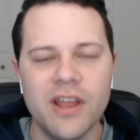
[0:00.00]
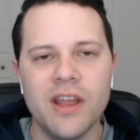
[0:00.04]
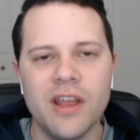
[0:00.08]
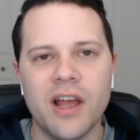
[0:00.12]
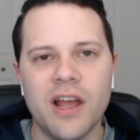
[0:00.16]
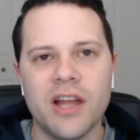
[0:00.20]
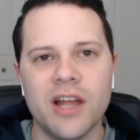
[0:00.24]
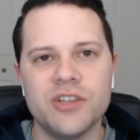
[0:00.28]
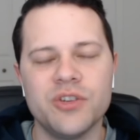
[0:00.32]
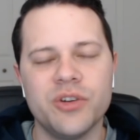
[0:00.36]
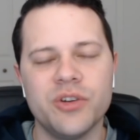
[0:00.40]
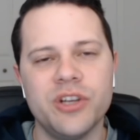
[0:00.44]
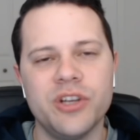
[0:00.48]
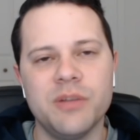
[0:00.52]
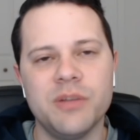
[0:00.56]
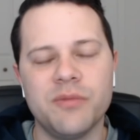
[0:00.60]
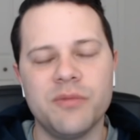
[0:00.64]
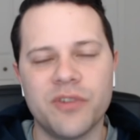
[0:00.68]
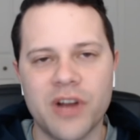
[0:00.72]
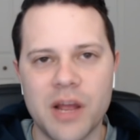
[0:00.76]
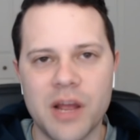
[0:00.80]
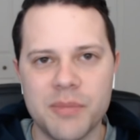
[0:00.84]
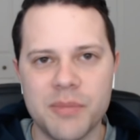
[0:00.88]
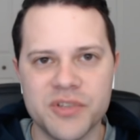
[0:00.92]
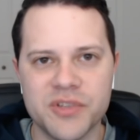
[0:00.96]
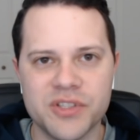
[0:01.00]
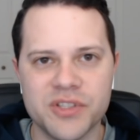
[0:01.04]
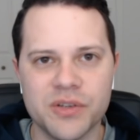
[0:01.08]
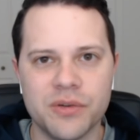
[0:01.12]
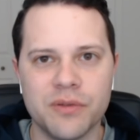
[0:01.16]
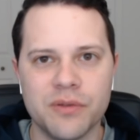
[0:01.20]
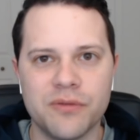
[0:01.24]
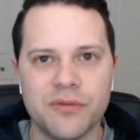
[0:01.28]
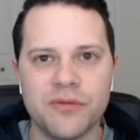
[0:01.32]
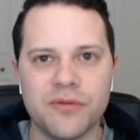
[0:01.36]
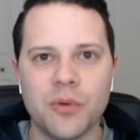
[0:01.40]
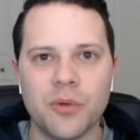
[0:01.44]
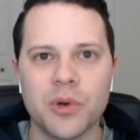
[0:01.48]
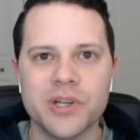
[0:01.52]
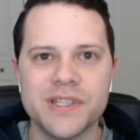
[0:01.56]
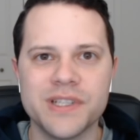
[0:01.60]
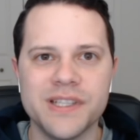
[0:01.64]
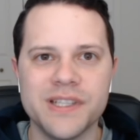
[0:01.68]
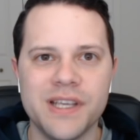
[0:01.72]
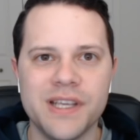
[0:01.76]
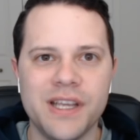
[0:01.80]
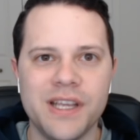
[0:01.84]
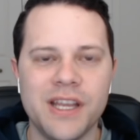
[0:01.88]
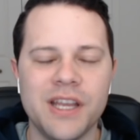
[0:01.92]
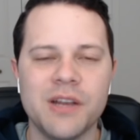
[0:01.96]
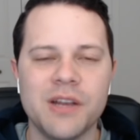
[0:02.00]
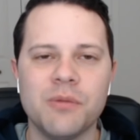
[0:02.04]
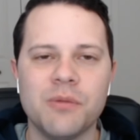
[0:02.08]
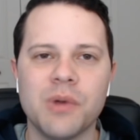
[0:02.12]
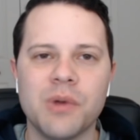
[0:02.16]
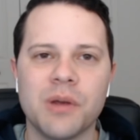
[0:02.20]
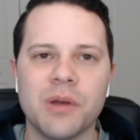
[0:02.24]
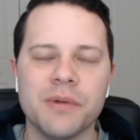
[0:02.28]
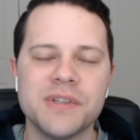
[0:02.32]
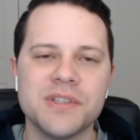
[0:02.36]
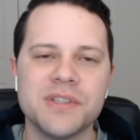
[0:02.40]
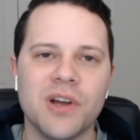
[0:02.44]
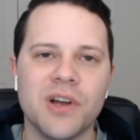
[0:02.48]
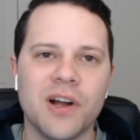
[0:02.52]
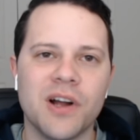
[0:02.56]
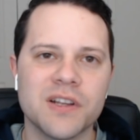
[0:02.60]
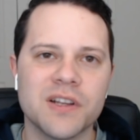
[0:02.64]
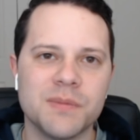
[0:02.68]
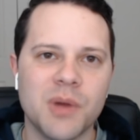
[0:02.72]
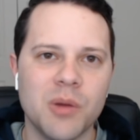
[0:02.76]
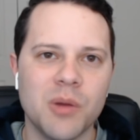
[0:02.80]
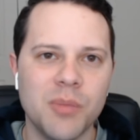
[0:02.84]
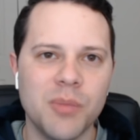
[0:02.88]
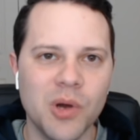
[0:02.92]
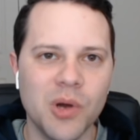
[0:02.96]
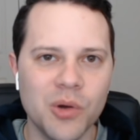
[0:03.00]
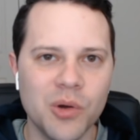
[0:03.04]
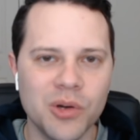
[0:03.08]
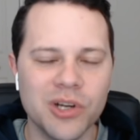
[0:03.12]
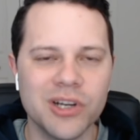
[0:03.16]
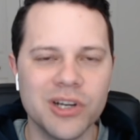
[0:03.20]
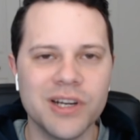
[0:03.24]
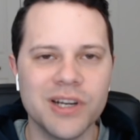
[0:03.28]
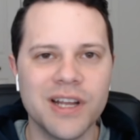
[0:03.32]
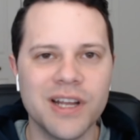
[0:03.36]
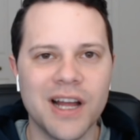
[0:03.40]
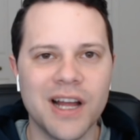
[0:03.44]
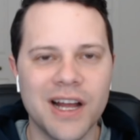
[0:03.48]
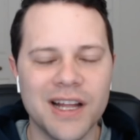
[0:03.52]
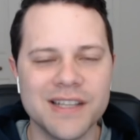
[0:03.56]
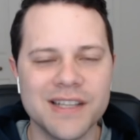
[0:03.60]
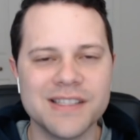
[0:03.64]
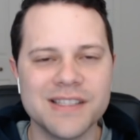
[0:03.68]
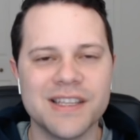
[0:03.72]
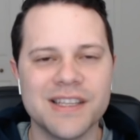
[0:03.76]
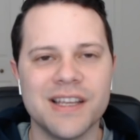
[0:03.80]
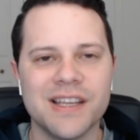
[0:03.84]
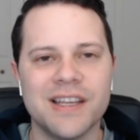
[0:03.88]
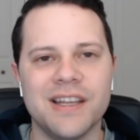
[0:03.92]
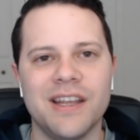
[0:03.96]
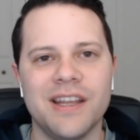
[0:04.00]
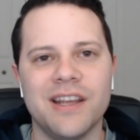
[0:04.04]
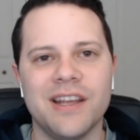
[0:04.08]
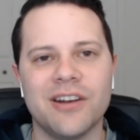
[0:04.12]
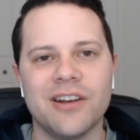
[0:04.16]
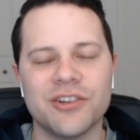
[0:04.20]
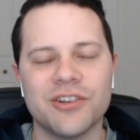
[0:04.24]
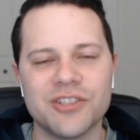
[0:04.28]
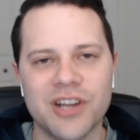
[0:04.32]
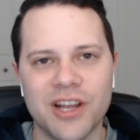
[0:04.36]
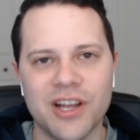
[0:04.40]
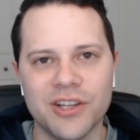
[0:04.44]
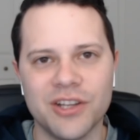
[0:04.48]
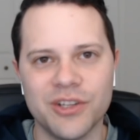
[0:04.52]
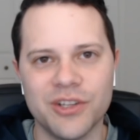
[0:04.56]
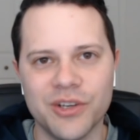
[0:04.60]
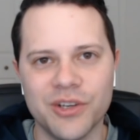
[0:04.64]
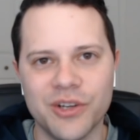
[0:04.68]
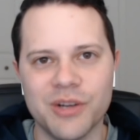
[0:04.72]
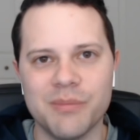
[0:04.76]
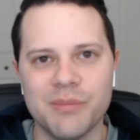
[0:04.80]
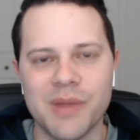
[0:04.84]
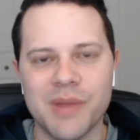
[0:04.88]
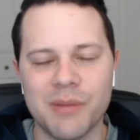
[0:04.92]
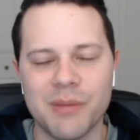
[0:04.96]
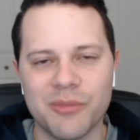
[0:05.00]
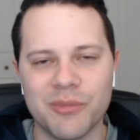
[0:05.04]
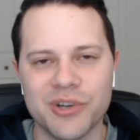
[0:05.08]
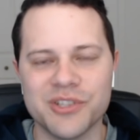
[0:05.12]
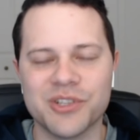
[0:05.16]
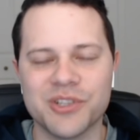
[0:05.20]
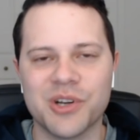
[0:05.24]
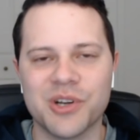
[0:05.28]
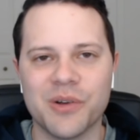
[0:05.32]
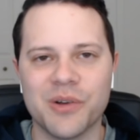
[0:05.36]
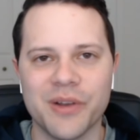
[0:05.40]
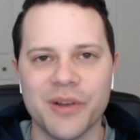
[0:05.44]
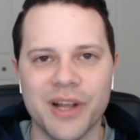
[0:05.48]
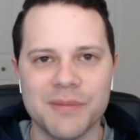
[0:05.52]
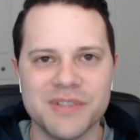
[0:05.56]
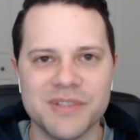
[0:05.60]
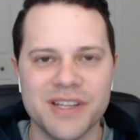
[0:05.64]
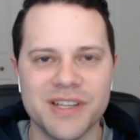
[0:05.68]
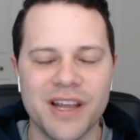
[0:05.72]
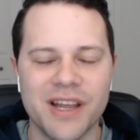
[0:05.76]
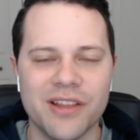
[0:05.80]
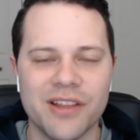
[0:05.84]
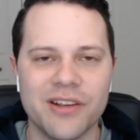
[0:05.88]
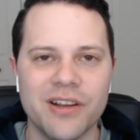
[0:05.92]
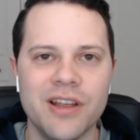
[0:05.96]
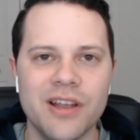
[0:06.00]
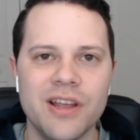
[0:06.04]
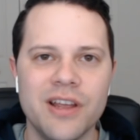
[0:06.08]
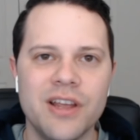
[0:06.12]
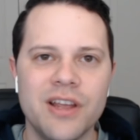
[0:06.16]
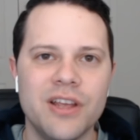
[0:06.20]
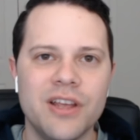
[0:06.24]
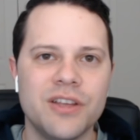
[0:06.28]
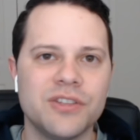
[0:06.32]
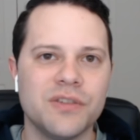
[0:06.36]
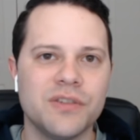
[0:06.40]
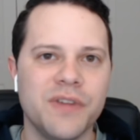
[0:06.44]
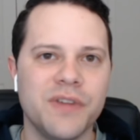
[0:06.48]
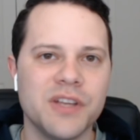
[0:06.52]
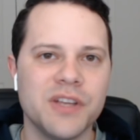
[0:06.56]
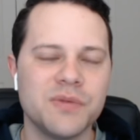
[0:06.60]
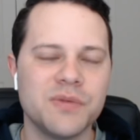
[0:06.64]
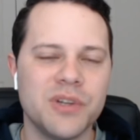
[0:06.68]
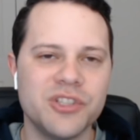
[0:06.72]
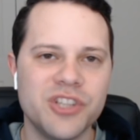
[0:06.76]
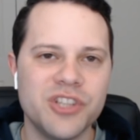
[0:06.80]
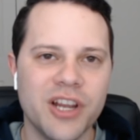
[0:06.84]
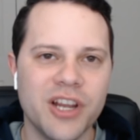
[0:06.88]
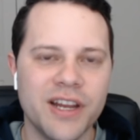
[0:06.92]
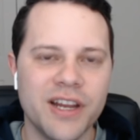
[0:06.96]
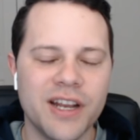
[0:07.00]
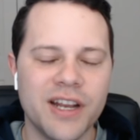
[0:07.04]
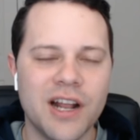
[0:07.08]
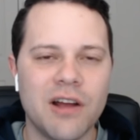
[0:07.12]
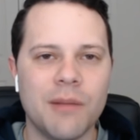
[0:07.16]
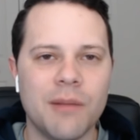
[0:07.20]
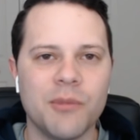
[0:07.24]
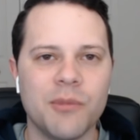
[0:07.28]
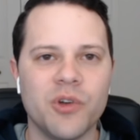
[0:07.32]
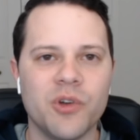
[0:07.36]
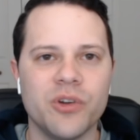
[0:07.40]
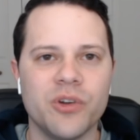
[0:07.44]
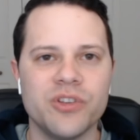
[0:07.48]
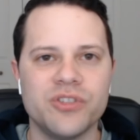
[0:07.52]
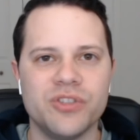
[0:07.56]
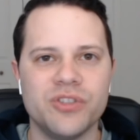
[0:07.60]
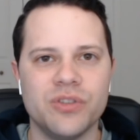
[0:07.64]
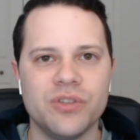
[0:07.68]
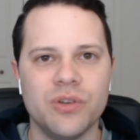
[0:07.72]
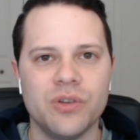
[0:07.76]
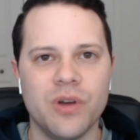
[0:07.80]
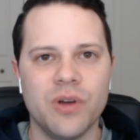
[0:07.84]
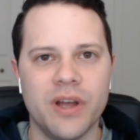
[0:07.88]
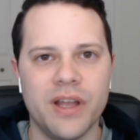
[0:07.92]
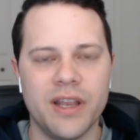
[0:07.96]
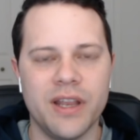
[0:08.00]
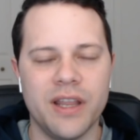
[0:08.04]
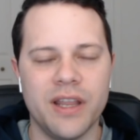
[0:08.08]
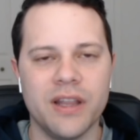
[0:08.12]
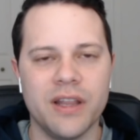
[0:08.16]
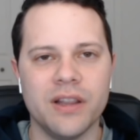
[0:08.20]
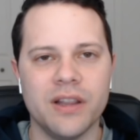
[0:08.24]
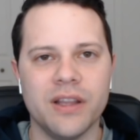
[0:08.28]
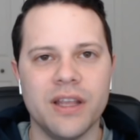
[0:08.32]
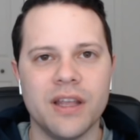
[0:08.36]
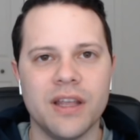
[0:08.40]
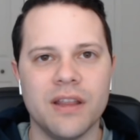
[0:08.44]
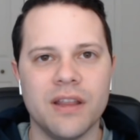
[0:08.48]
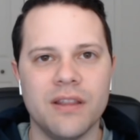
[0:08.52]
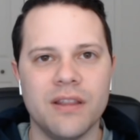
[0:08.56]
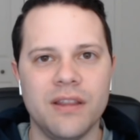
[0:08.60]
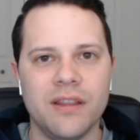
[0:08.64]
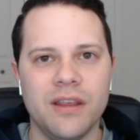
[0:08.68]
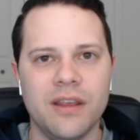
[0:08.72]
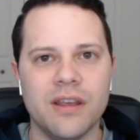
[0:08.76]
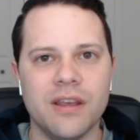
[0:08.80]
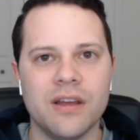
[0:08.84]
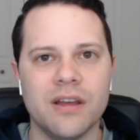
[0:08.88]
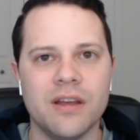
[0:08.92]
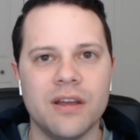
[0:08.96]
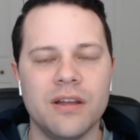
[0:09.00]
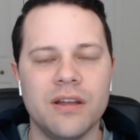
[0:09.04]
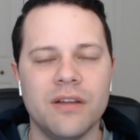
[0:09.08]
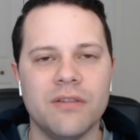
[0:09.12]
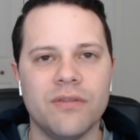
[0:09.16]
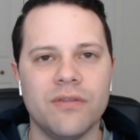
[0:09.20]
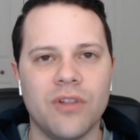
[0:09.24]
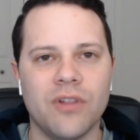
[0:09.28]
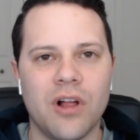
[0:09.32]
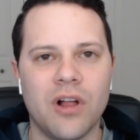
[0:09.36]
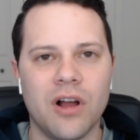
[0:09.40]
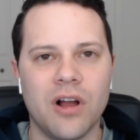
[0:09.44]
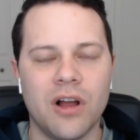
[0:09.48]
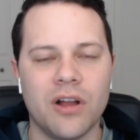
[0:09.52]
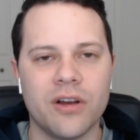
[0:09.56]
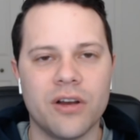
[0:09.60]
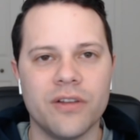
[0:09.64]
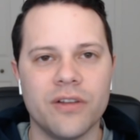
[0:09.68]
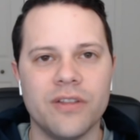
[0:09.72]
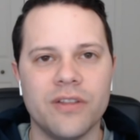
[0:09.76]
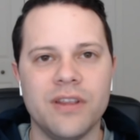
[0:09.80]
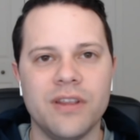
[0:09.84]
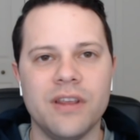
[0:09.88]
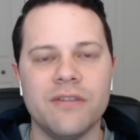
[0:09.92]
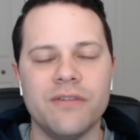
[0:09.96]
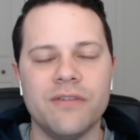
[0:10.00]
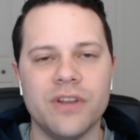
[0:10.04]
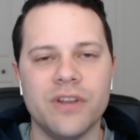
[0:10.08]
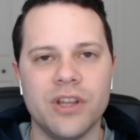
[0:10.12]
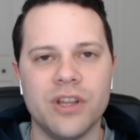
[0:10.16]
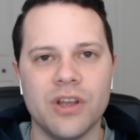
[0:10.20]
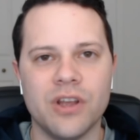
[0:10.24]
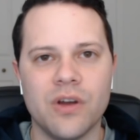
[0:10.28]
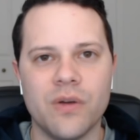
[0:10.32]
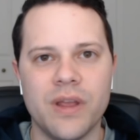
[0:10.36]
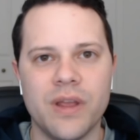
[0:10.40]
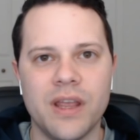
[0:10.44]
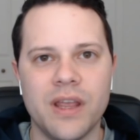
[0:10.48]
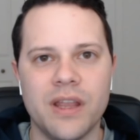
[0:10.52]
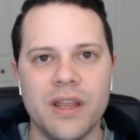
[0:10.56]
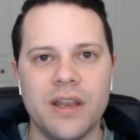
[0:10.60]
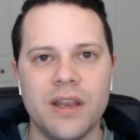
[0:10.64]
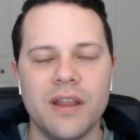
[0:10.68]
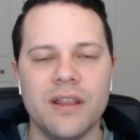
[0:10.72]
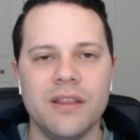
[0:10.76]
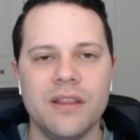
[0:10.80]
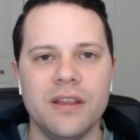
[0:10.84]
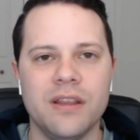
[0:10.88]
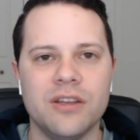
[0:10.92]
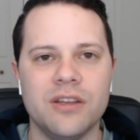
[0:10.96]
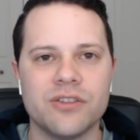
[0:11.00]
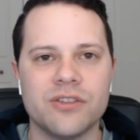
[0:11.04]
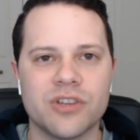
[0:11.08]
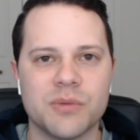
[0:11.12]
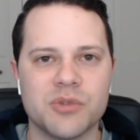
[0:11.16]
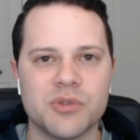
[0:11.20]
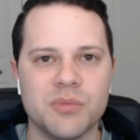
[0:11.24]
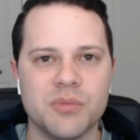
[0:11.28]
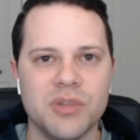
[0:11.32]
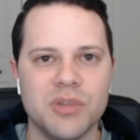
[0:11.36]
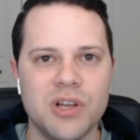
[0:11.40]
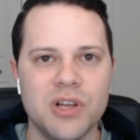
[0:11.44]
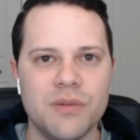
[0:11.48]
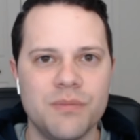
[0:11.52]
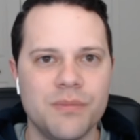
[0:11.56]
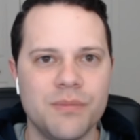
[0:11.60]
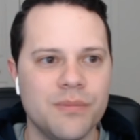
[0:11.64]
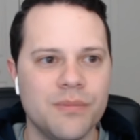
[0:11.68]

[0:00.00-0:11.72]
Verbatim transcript: I joined him for episode fourteen where we talked about poker, content, and our childhood and memories growing up together. So if you guys want to check it out, I'm going to go ahead and link the, well, or the video in the description below.